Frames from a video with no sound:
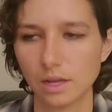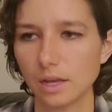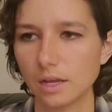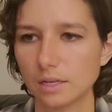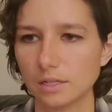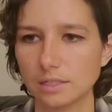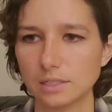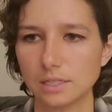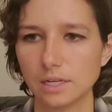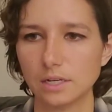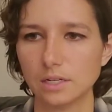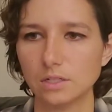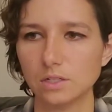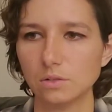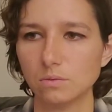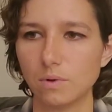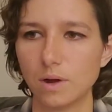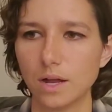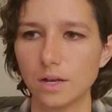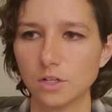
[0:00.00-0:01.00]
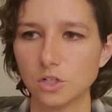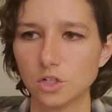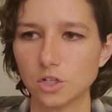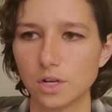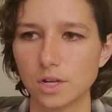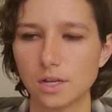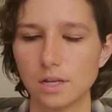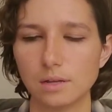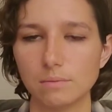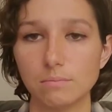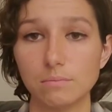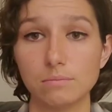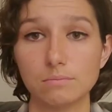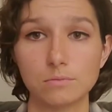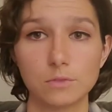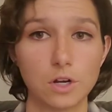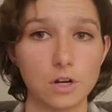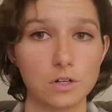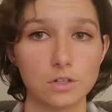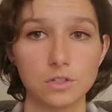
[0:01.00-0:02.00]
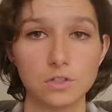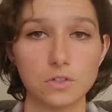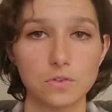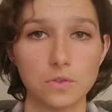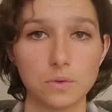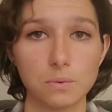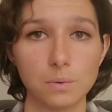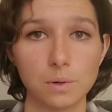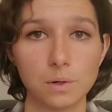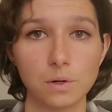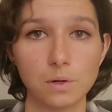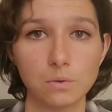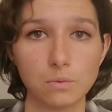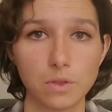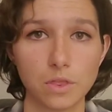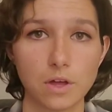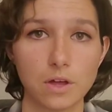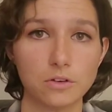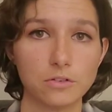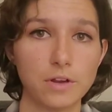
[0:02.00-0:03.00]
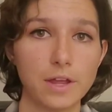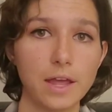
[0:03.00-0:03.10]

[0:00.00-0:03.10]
Decided to watch Gardens of the World with Audrey